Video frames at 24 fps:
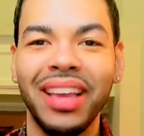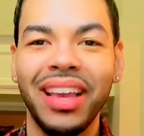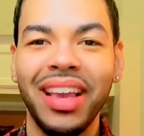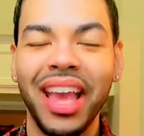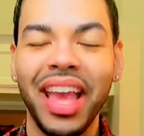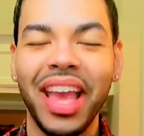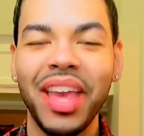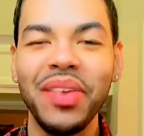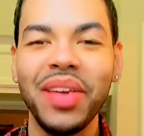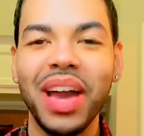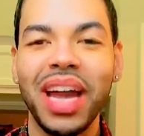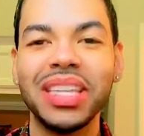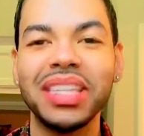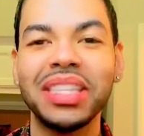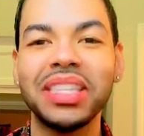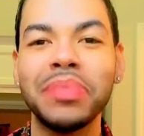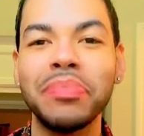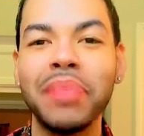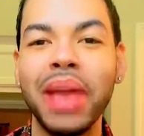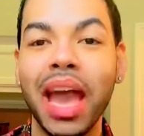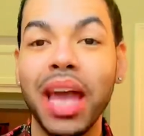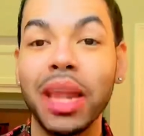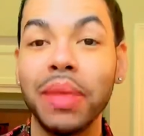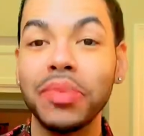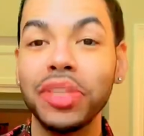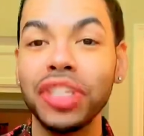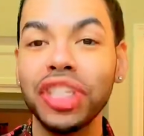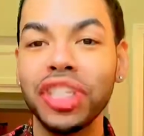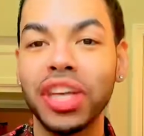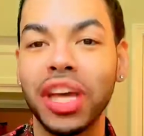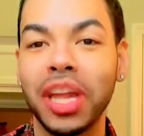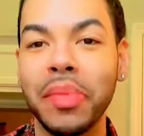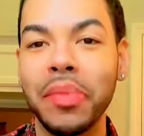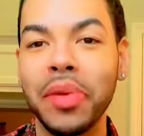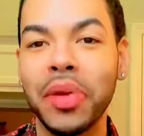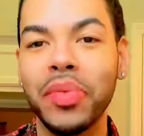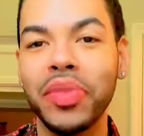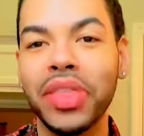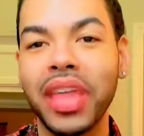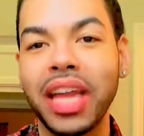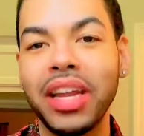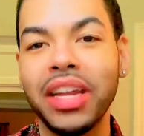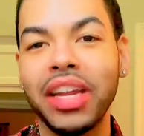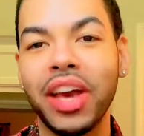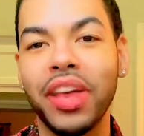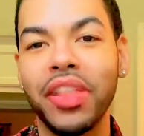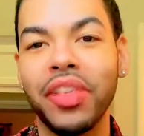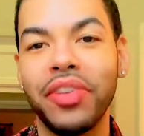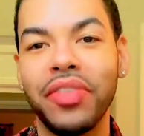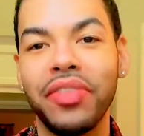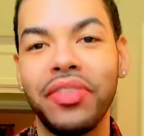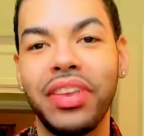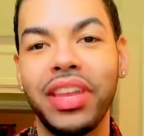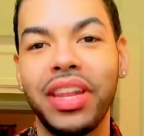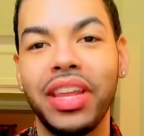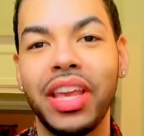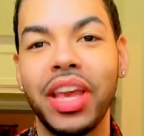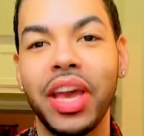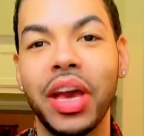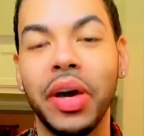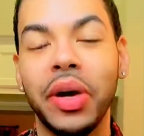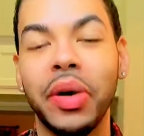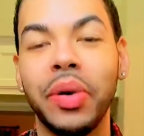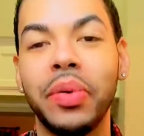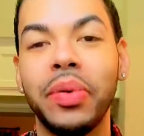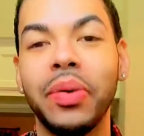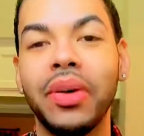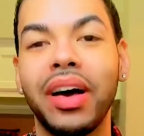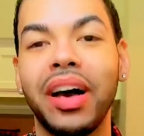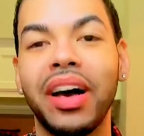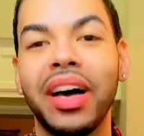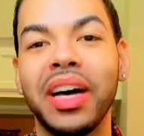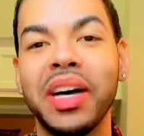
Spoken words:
Hey you guys, it's me, Adam Deshaun. I'm here with another video.